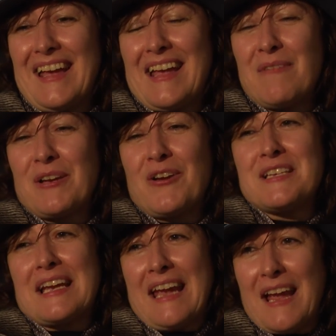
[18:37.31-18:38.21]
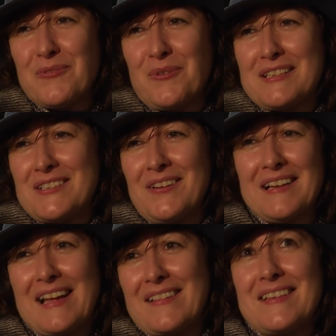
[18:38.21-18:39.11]
and because I can't whistle,
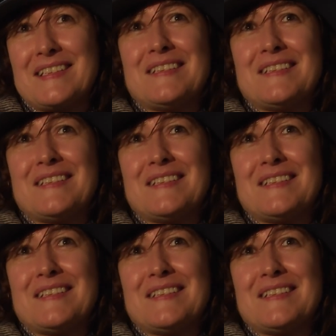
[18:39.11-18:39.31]
like this